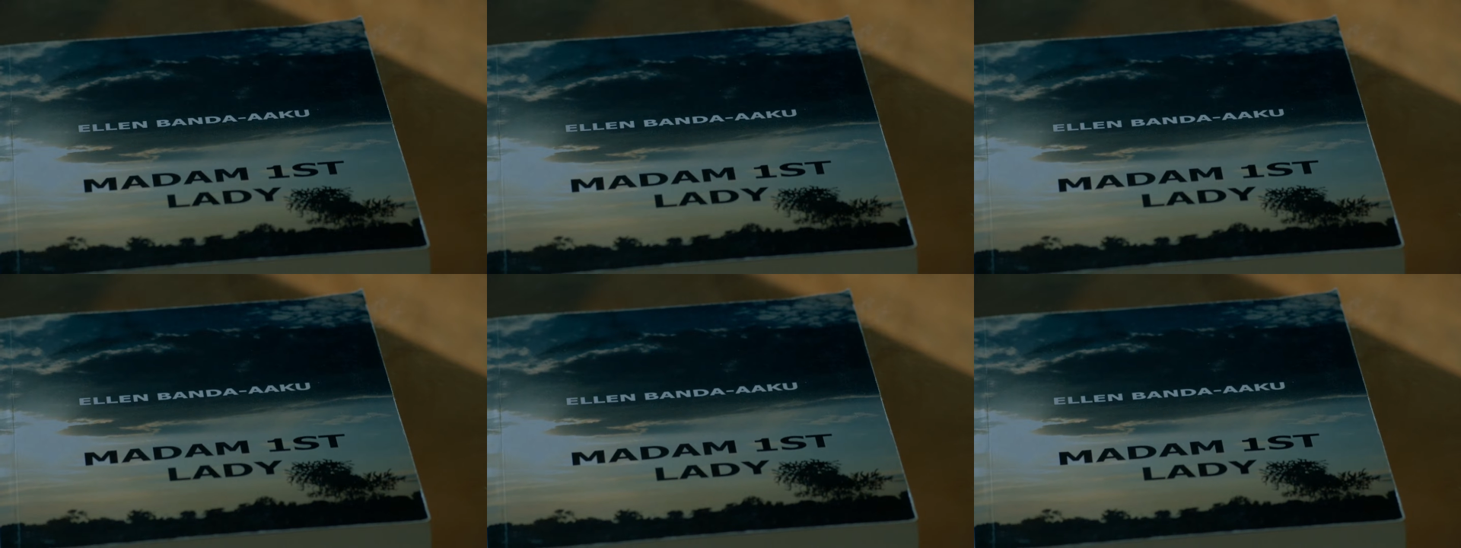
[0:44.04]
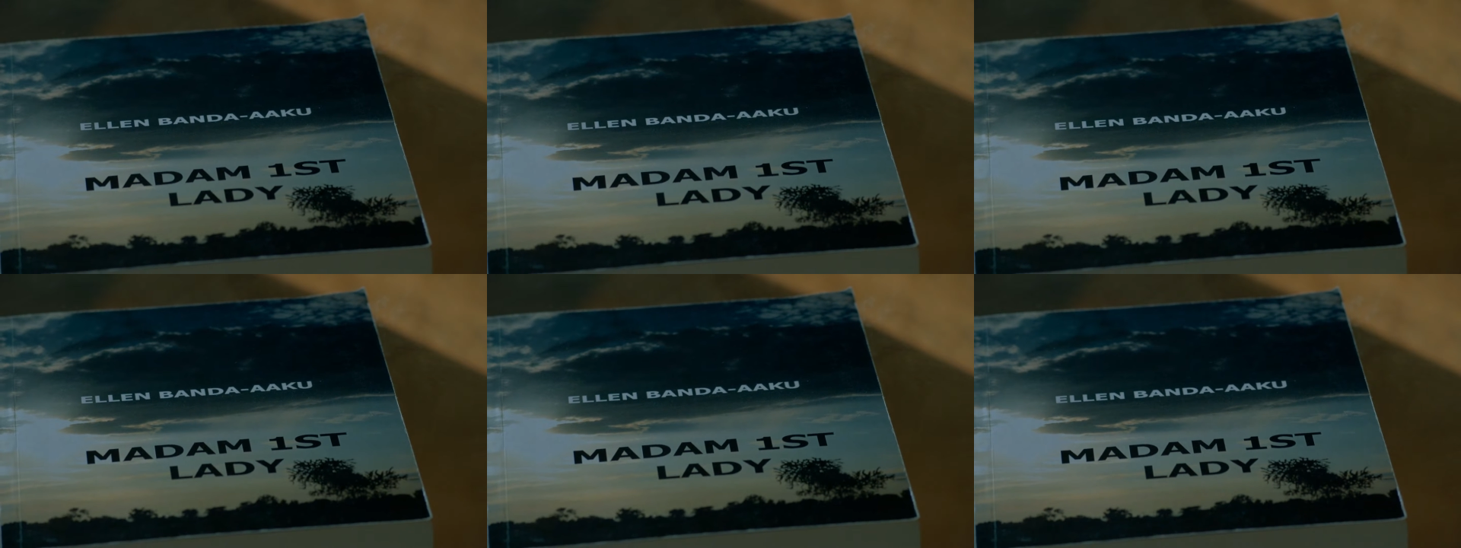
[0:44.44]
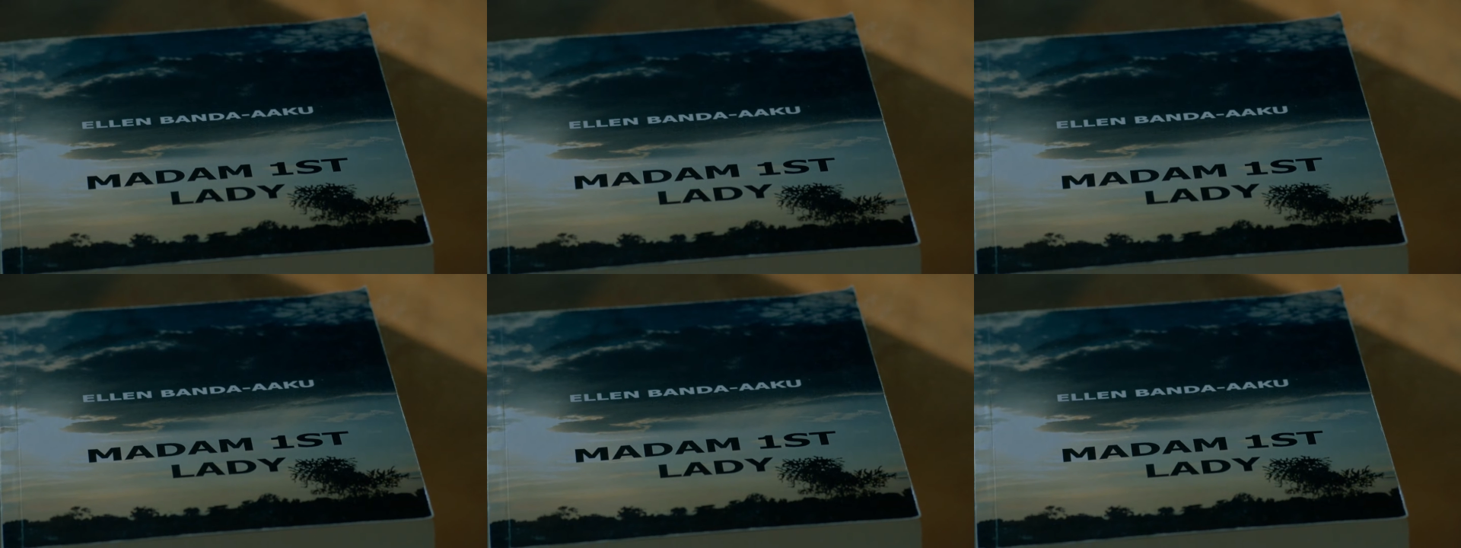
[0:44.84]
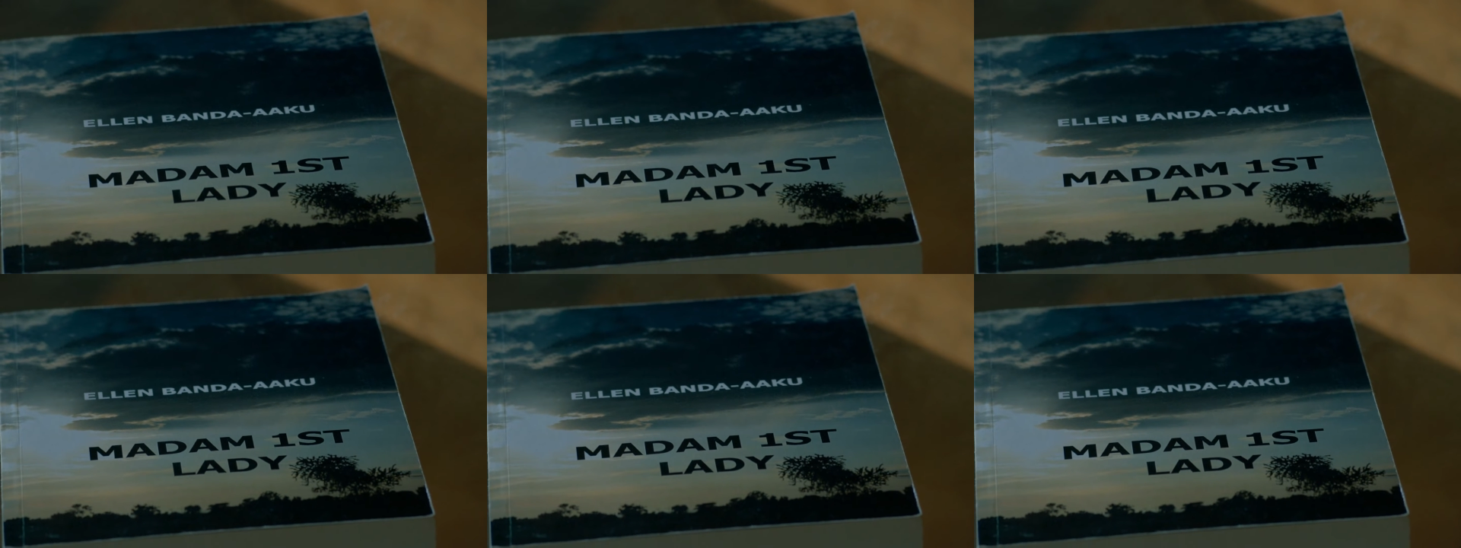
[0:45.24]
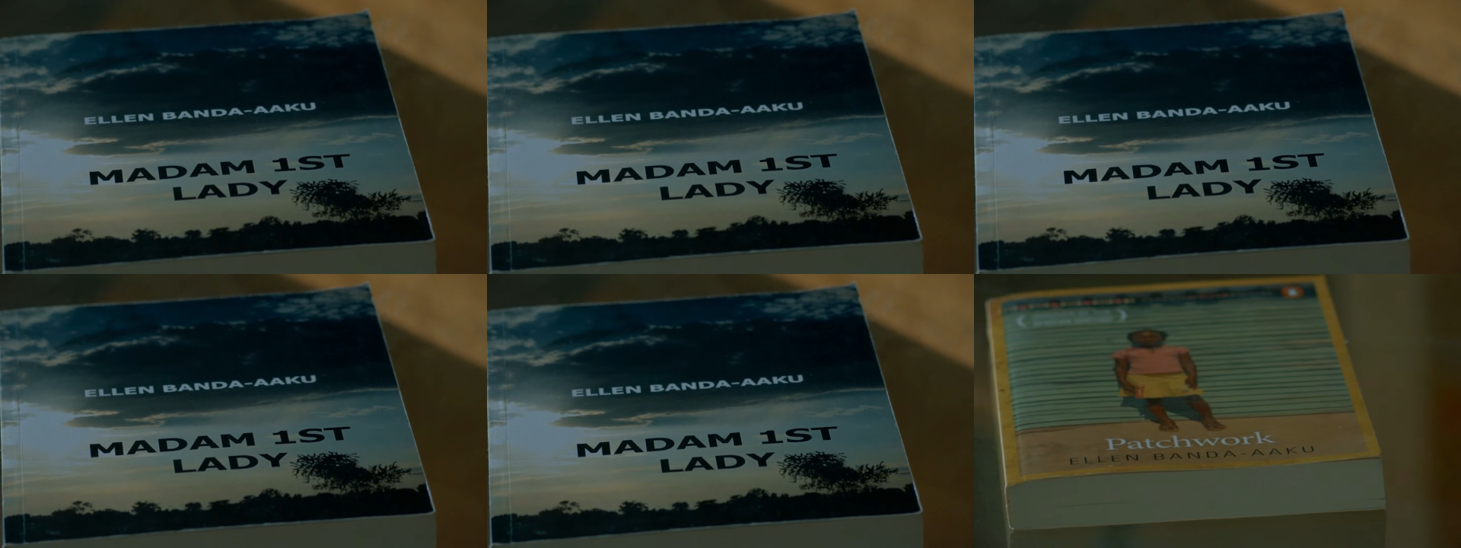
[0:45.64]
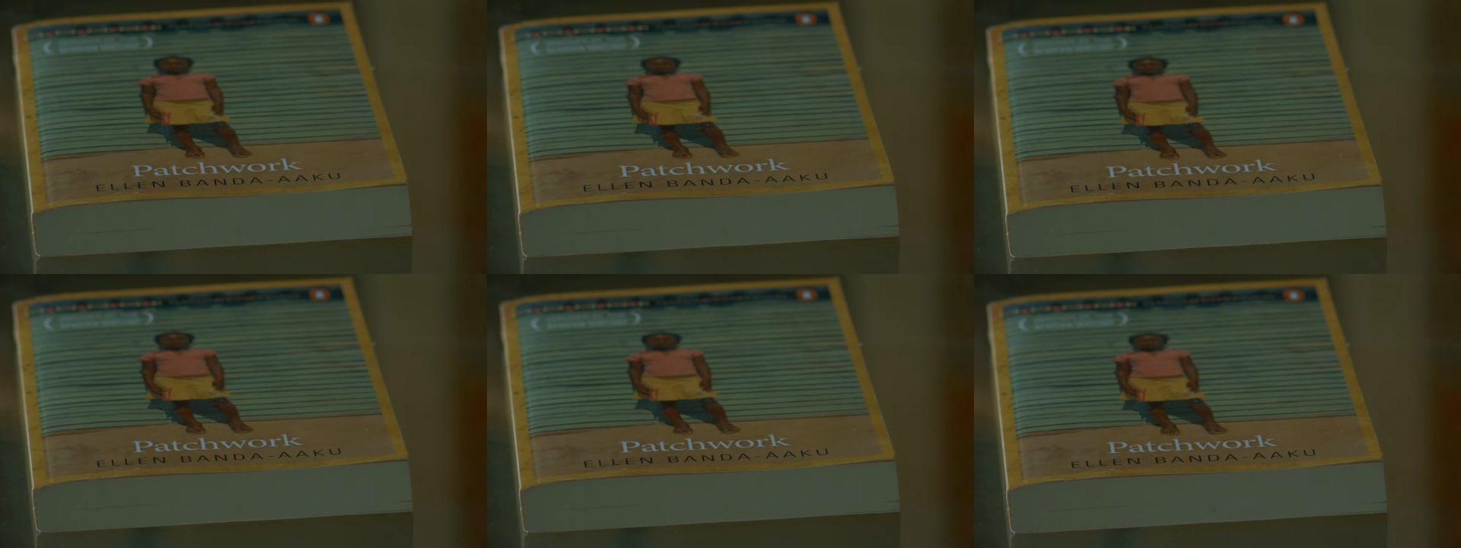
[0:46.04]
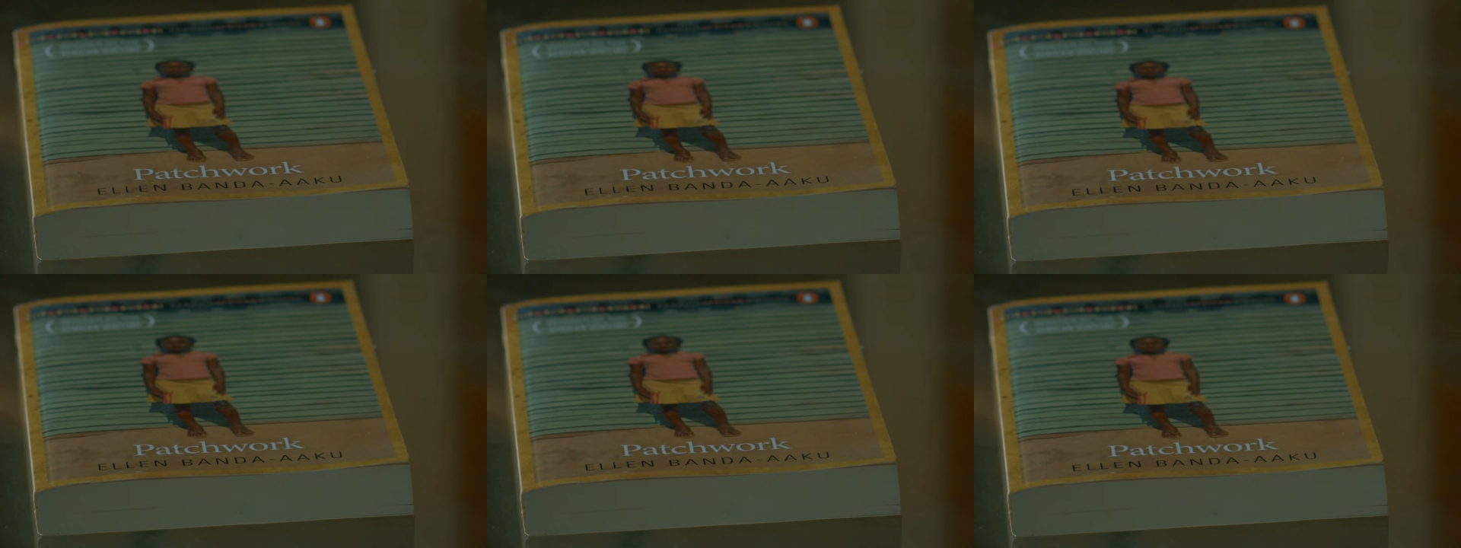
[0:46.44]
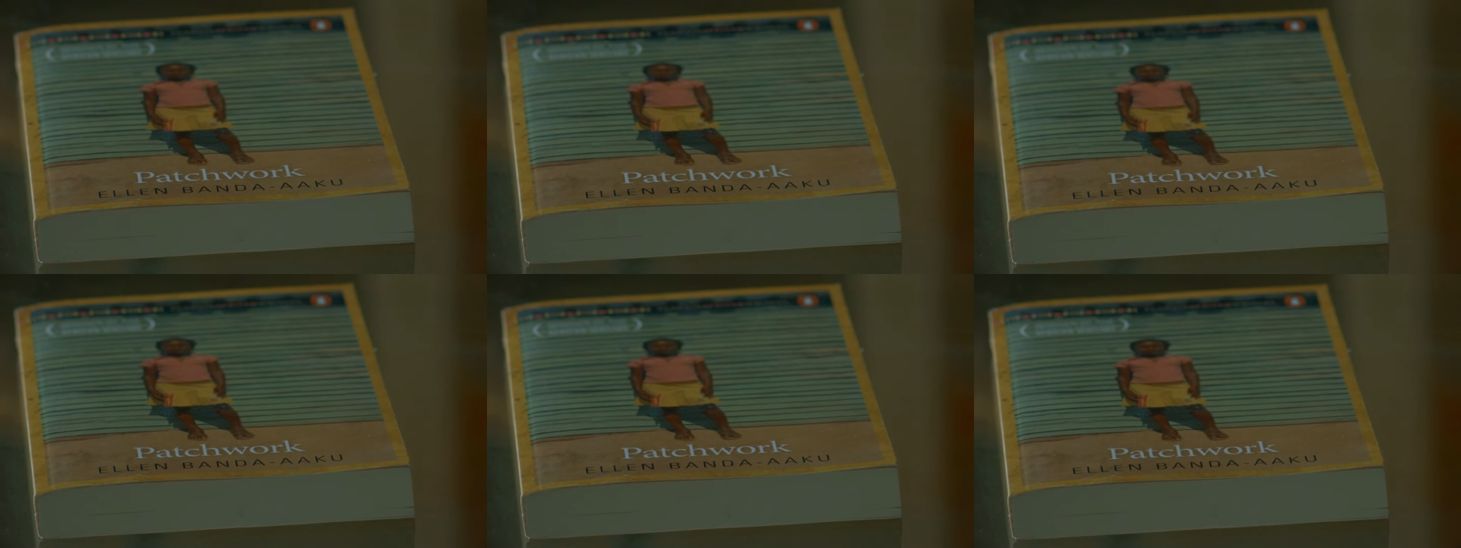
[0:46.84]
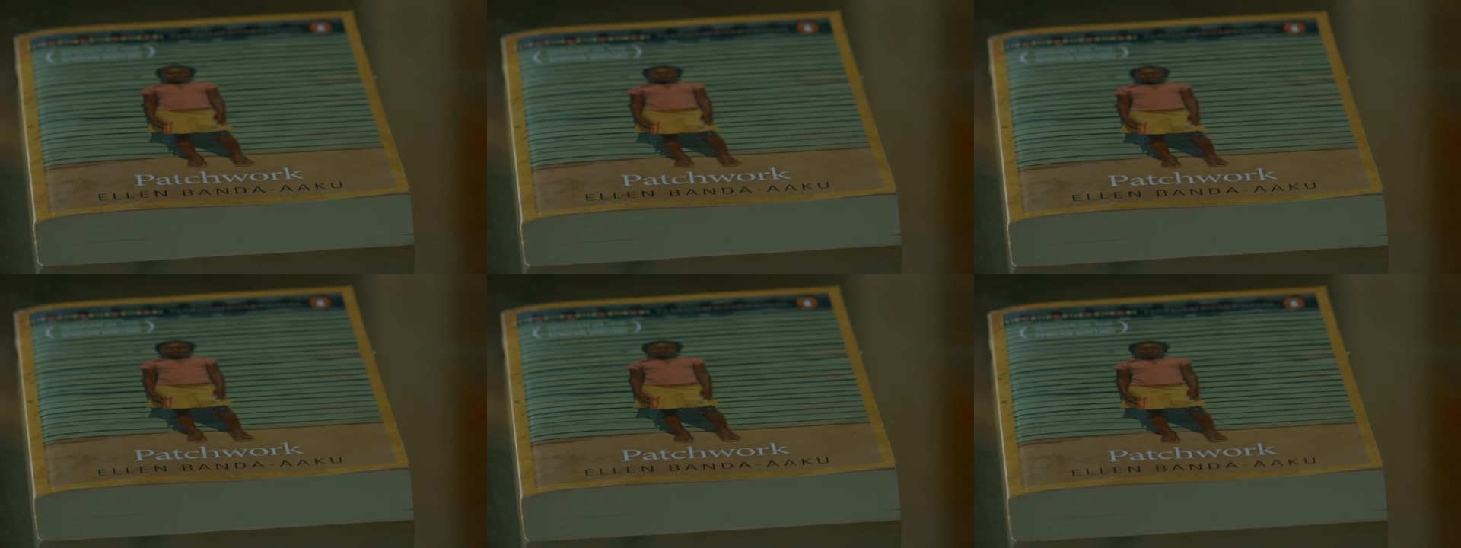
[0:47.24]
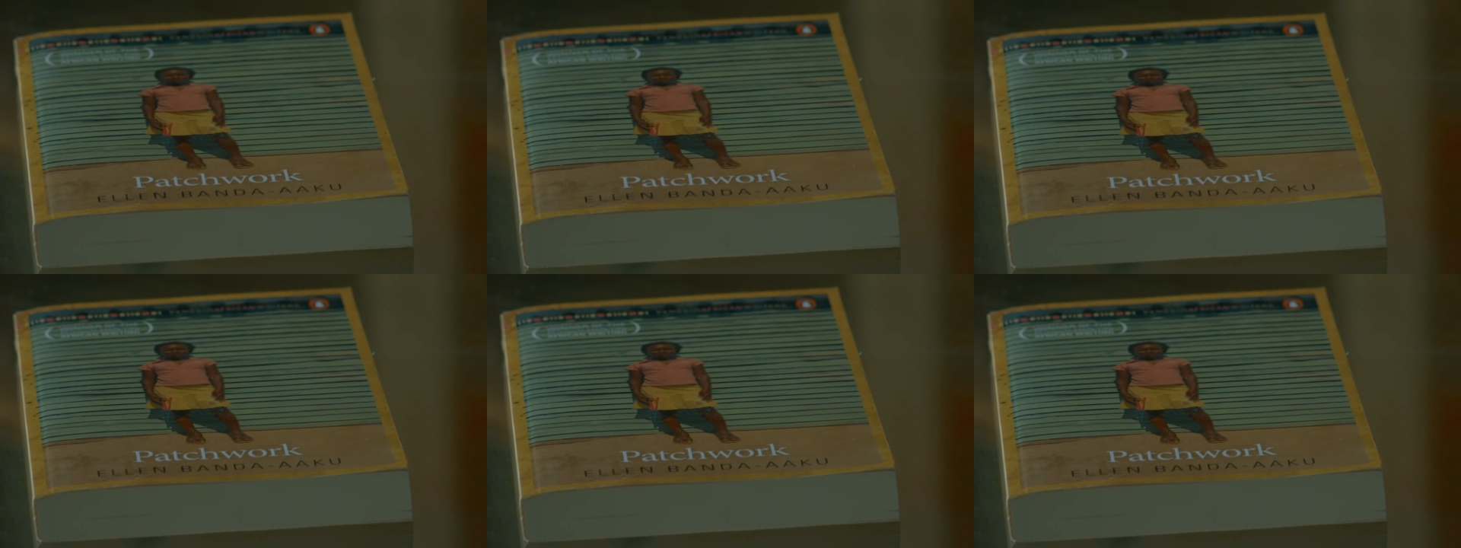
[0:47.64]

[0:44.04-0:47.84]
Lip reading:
(no speaker visible)